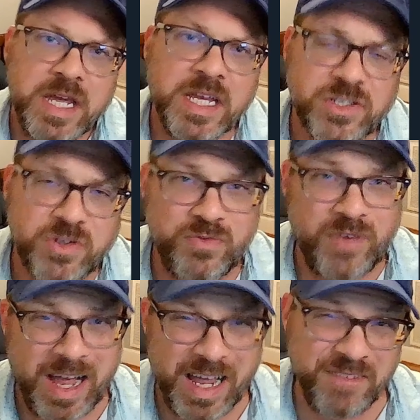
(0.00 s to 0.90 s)
It
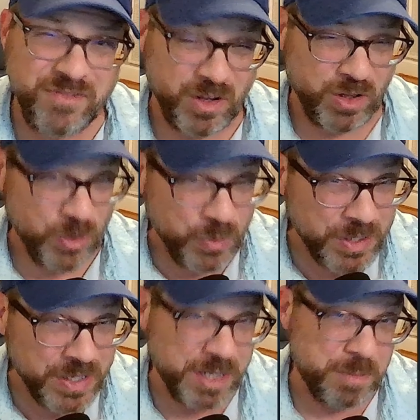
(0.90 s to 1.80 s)
survived the
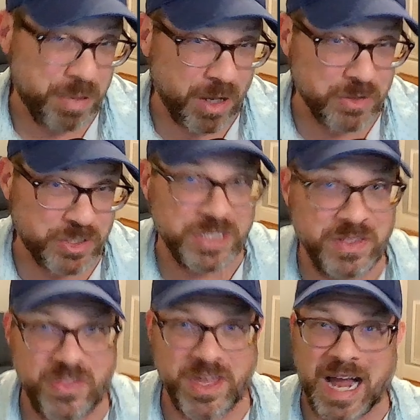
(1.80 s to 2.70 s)
Luna implosion
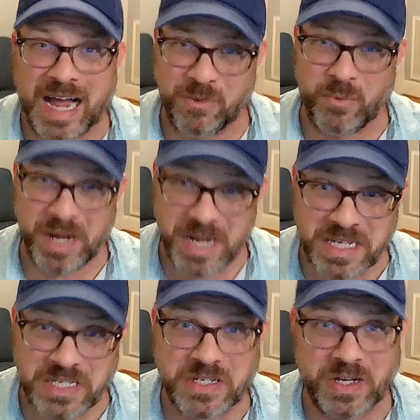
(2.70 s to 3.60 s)
that I
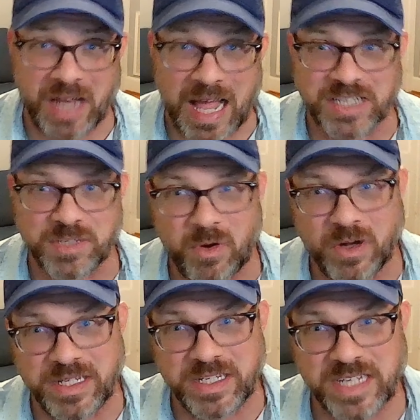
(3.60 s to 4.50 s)
witnessed last
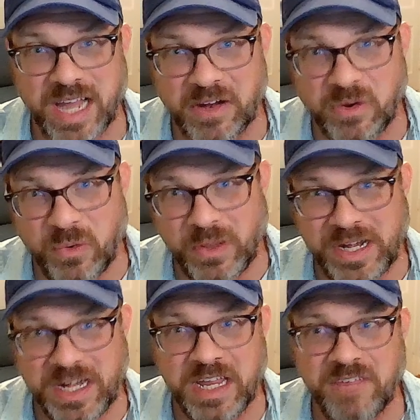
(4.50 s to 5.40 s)
market cycle, and
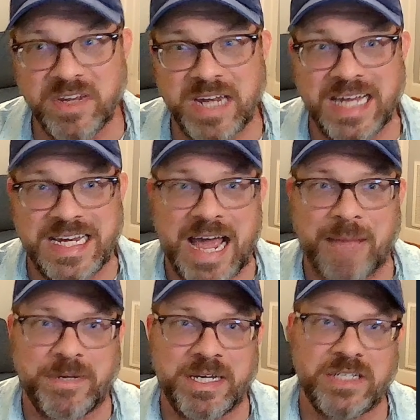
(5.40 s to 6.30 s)
it even
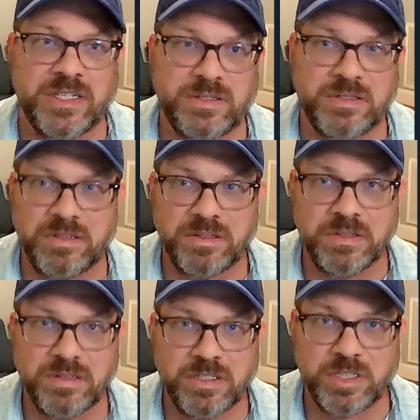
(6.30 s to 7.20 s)
adapted
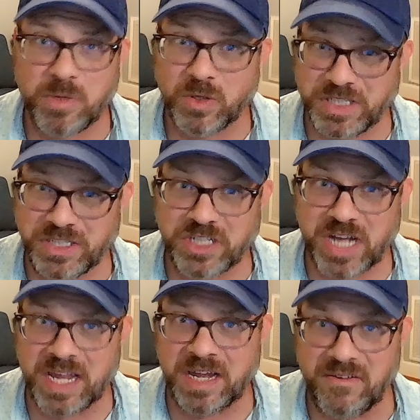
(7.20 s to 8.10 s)
to
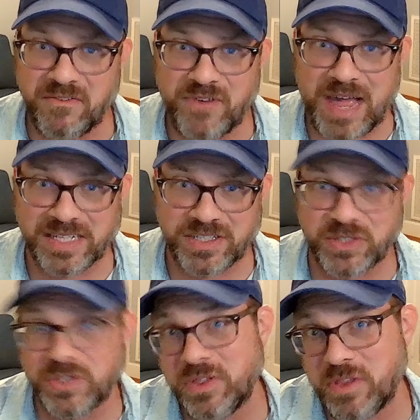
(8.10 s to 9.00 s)
multi-chain
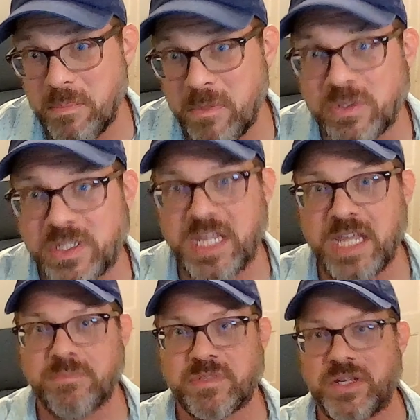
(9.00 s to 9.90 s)
faster than most
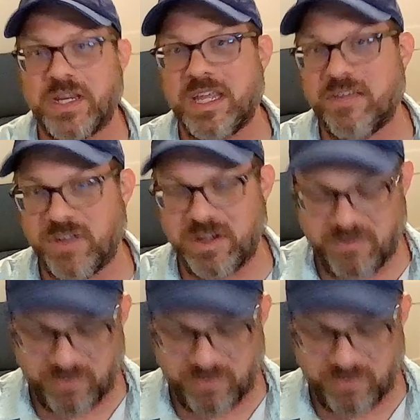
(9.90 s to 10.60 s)
teams could even